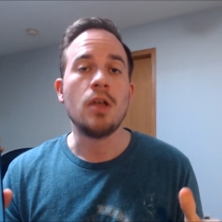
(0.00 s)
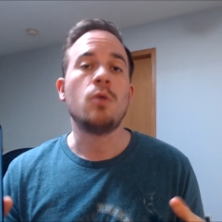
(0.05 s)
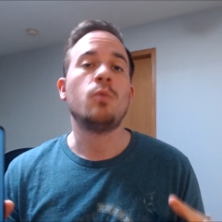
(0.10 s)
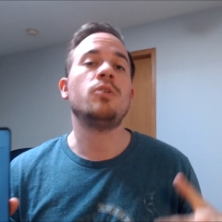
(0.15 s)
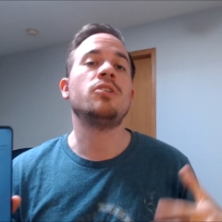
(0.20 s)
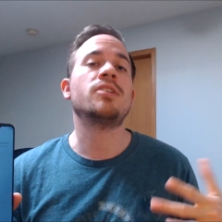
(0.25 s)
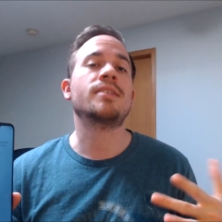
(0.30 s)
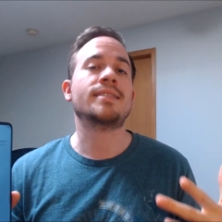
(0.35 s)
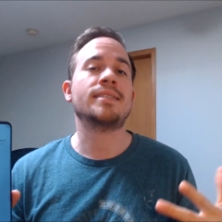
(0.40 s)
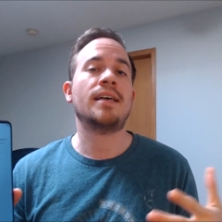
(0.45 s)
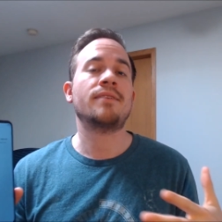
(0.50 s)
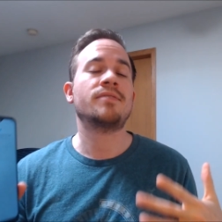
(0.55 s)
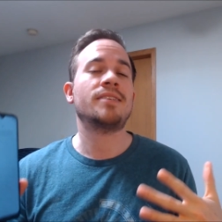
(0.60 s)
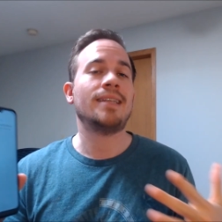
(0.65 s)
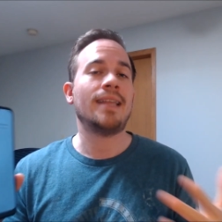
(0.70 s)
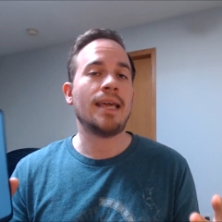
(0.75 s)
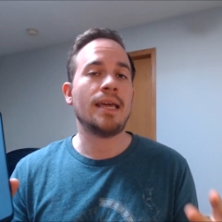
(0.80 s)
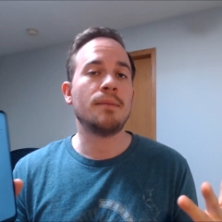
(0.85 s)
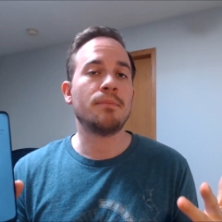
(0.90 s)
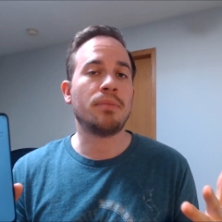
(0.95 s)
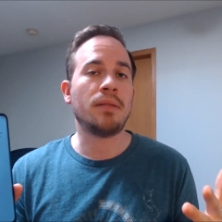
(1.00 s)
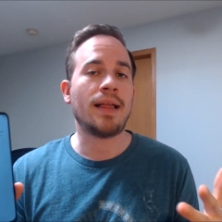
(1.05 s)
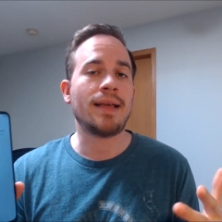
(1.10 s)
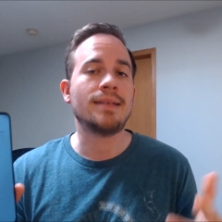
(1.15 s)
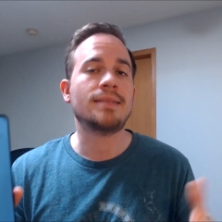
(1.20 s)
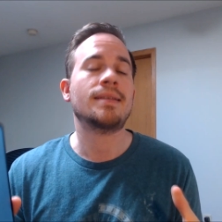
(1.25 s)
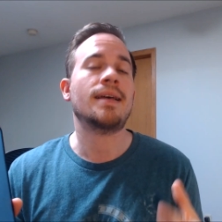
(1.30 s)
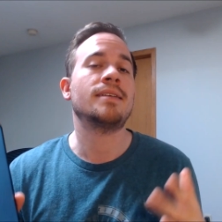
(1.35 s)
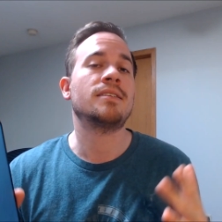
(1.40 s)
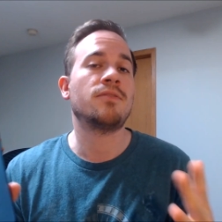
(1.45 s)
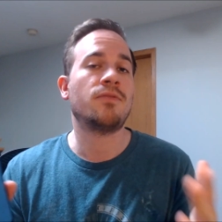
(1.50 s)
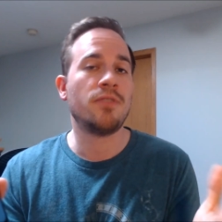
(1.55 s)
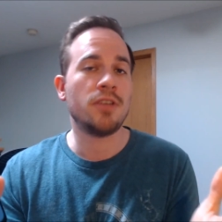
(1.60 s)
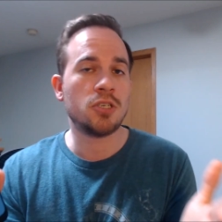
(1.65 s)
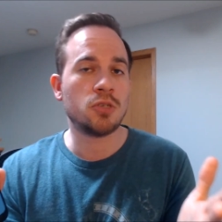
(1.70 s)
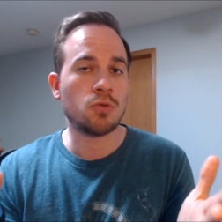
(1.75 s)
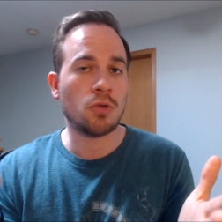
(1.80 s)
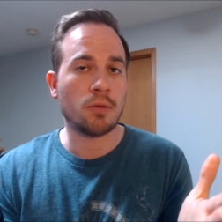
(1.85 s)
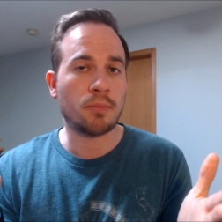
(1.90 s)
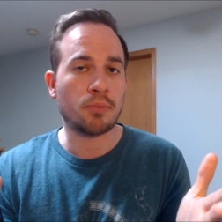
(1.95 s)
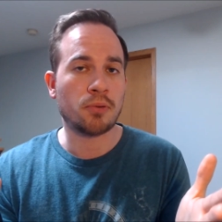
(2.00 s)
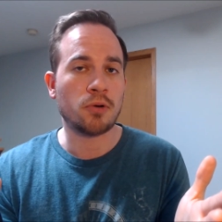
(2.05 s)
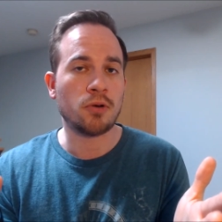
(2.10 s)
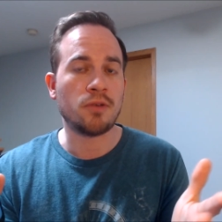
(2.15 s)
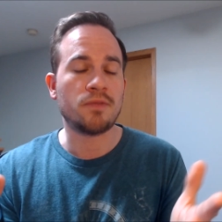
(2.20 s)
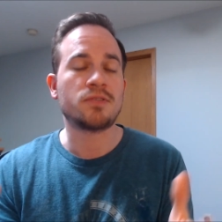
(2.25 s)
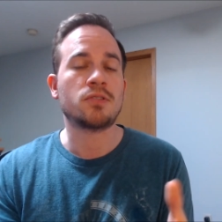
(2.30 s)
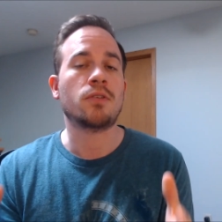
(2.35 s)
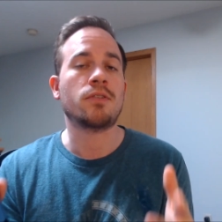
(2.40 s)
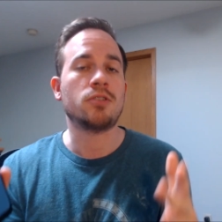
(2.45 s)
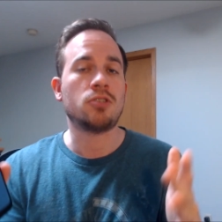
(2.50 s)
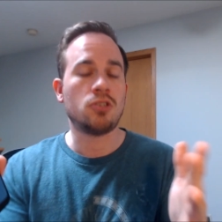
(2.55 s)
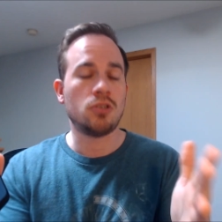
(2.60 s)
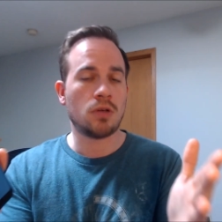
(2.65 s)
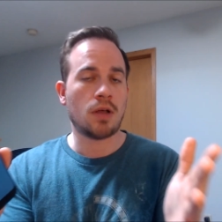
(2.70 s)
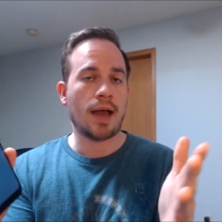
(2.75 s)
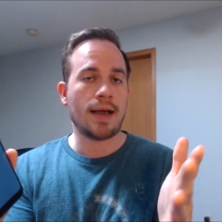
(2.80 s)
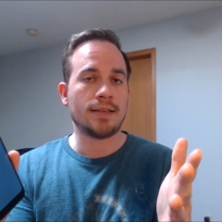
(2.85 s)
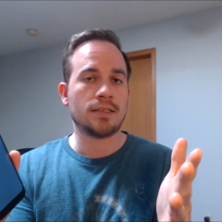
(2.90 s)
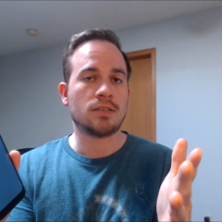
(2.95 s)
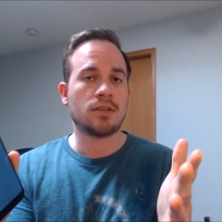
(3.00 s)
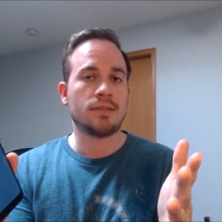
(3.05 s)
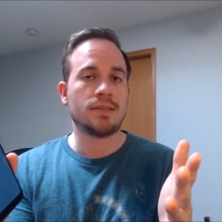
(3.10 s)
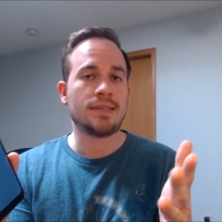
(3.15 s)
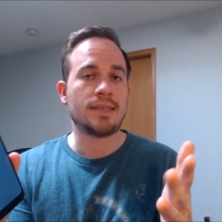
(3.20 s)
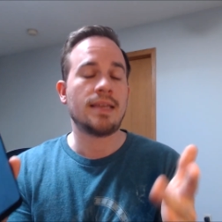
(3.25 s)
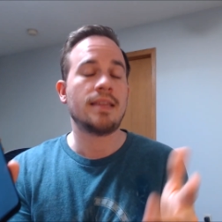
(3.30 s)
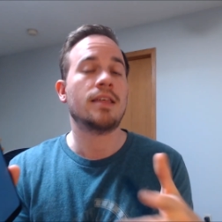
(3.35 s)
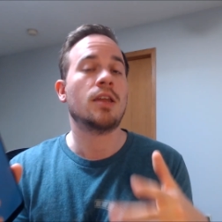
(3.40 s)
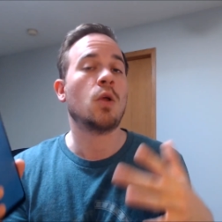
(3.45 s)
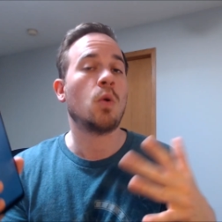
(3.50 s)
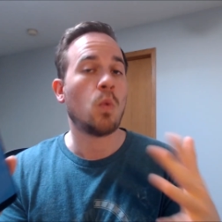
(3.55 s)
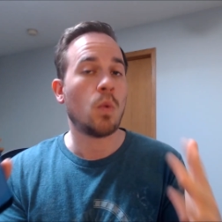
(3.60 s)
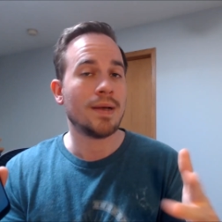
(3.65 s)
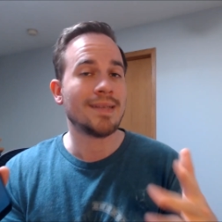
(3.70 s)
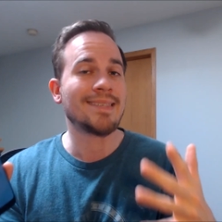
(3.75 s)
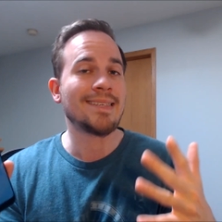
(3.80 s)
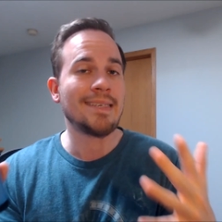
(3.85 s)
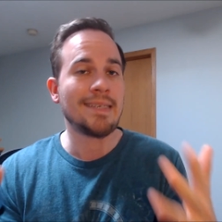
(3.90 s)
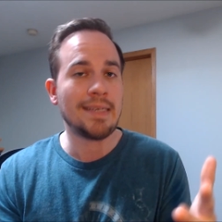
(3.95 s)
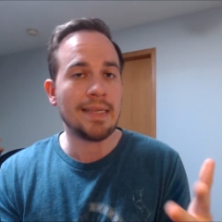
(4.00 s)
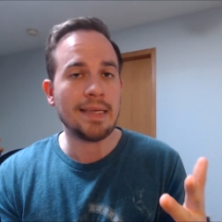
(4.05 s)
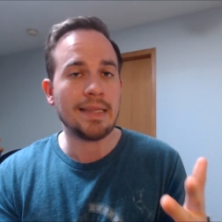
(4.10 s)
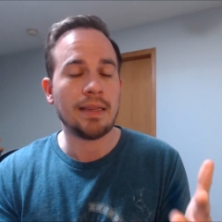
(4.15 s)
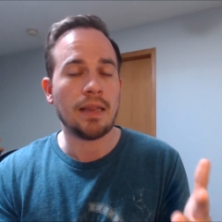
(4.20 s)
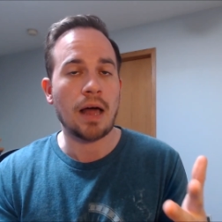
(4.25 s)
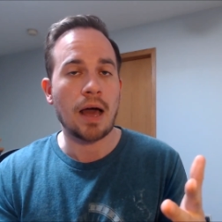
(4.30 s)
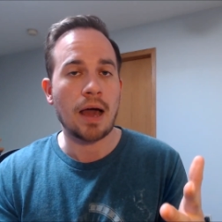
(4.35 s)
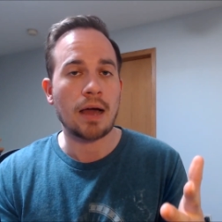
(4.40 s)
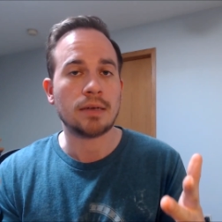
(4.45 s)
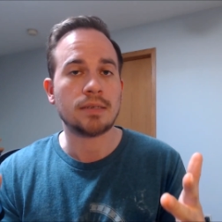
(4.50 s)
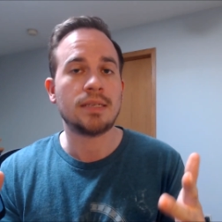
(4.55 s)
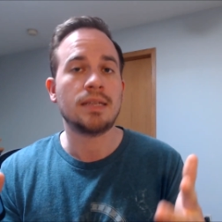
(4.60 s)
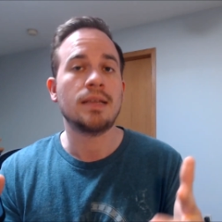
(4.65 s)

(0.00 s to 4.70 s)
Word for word: We just left it in place as visual proof so that you guys could see that it was indeed locked